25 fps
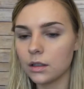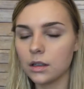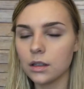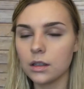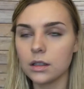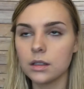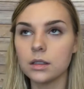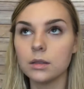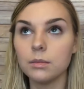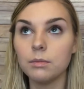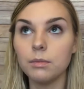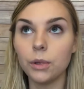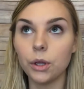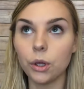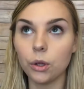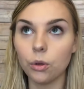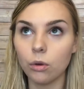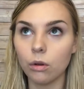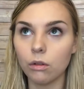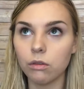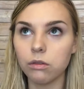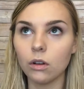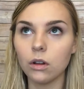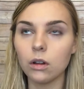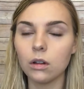it is
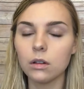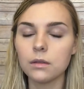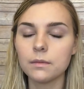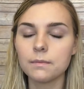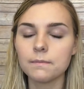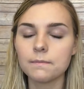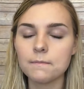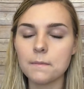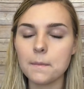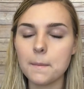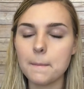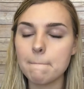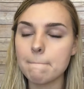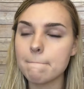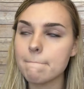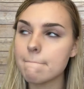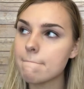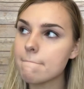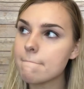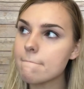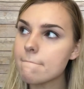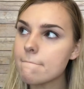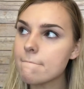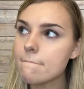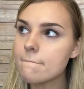beautiful.
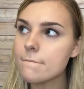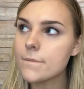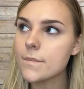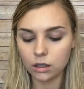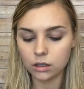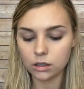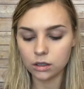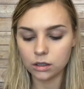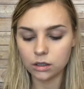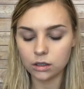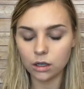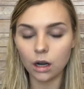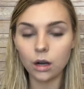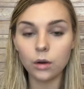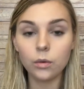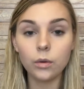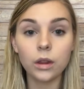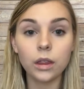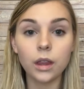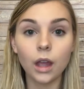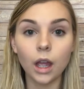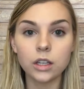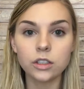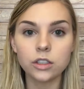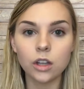Start
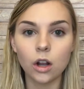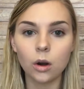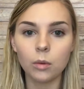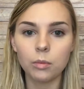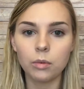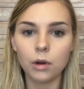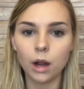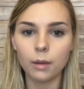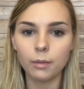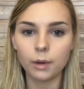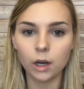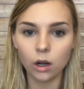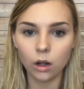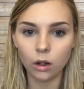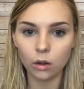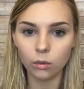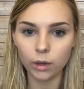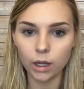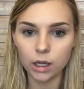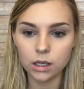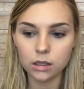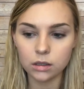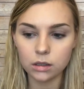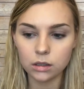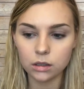with eyeshadow primer
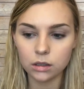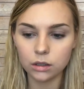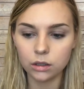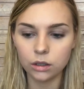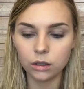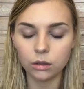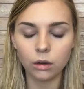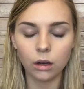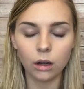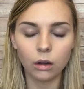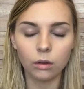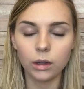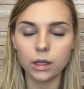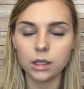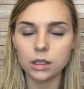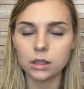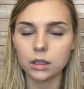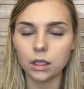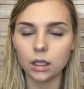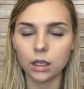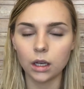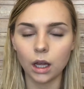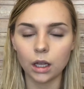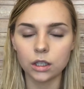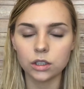always. You
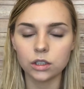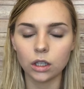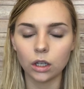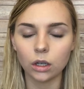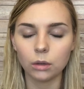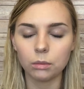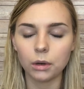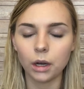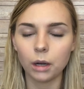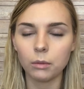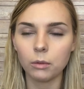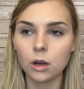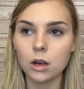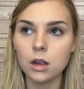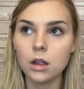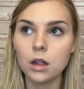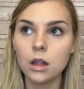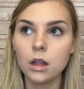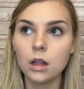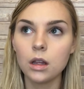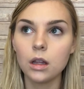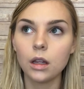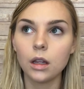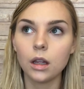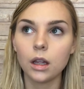always need eyeshadow primer.
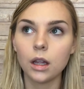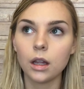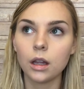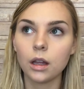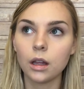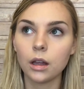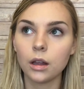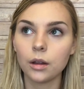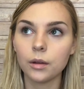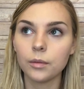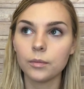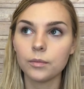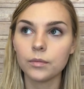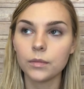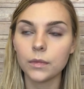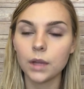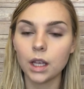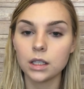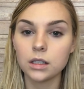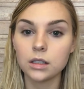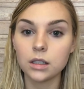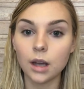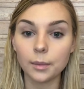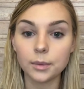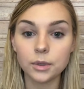
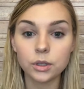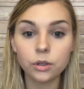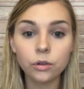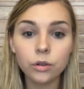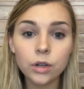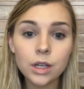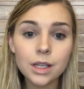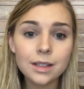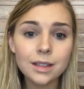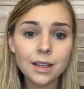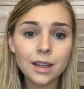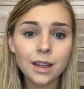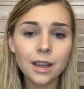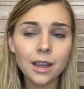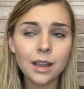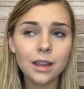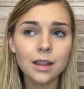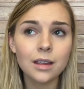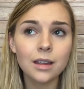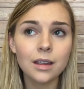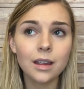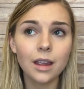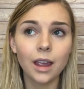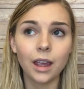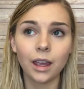It stops
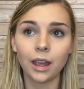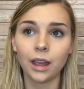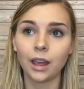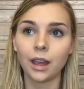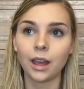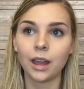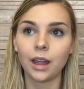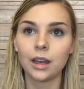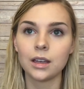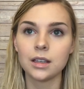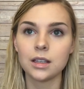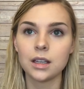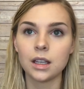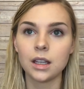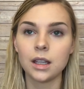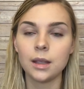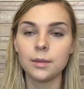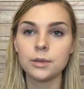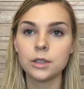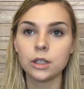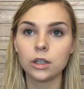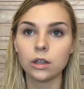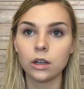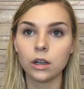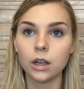creasing and
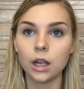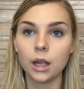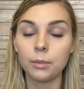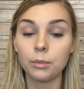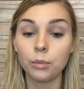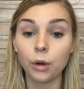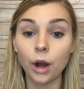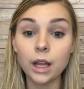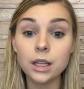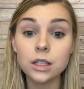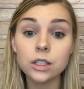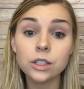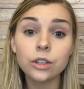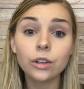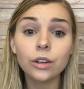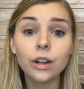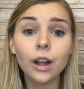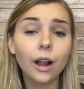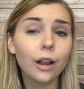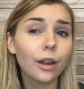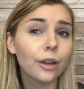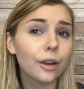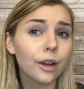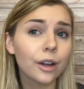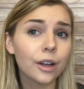it brightens your
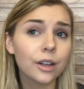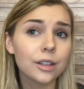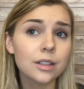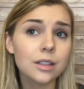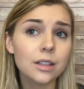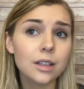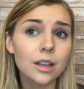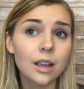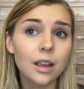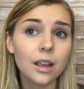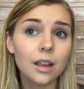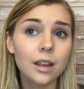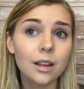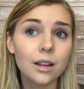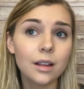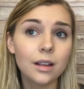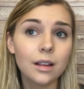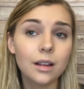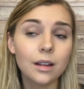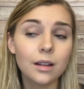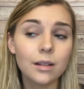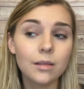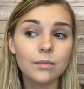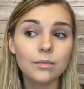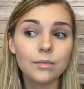colors.
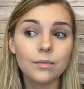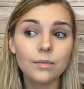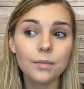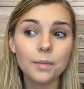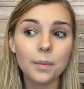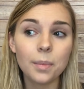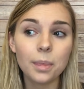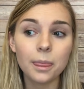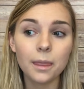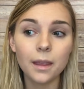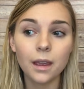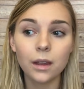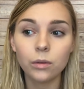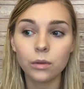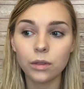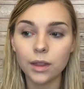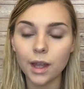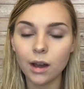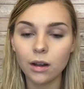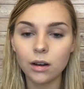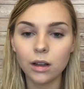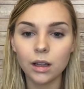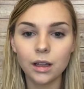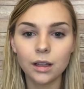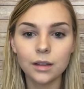And
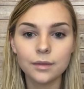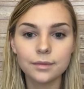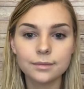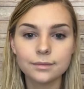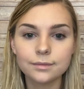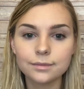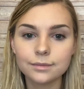without it,